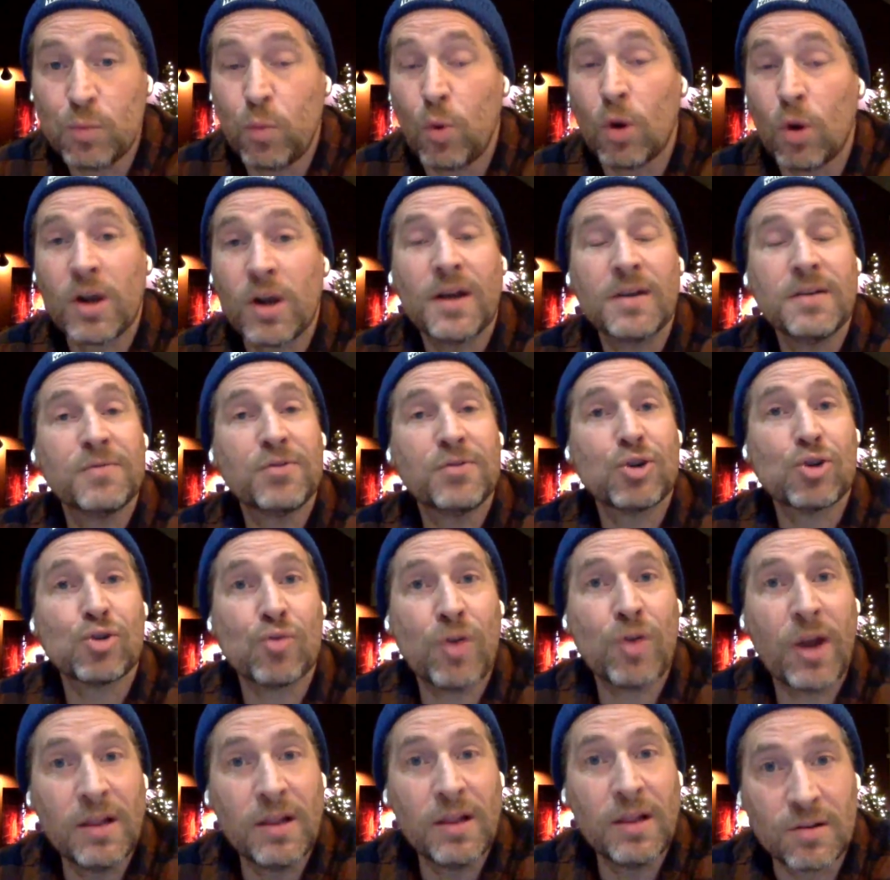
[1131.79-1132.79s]
What kind of
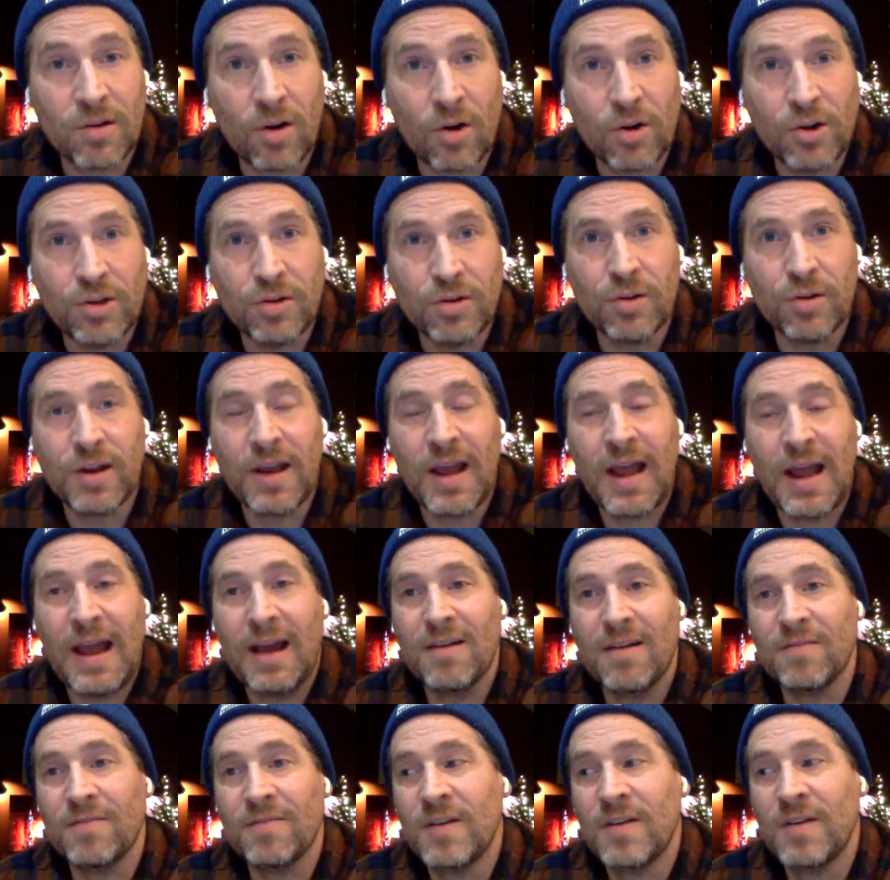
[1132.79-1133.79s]
trailer are you going to
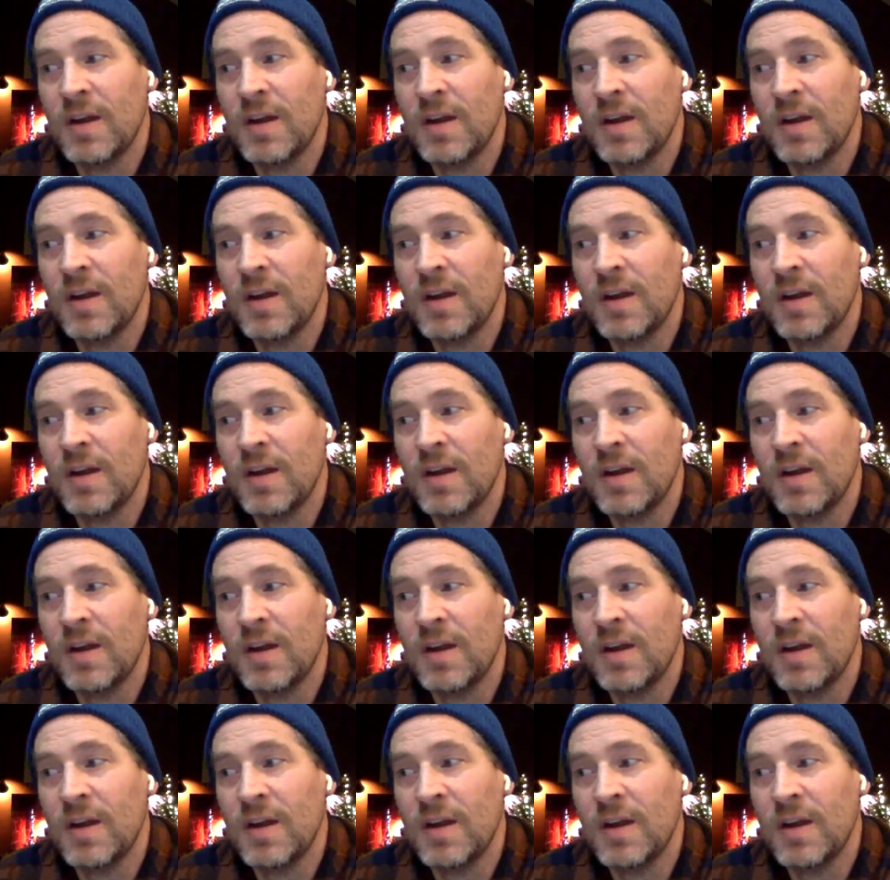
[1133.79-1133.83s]
have?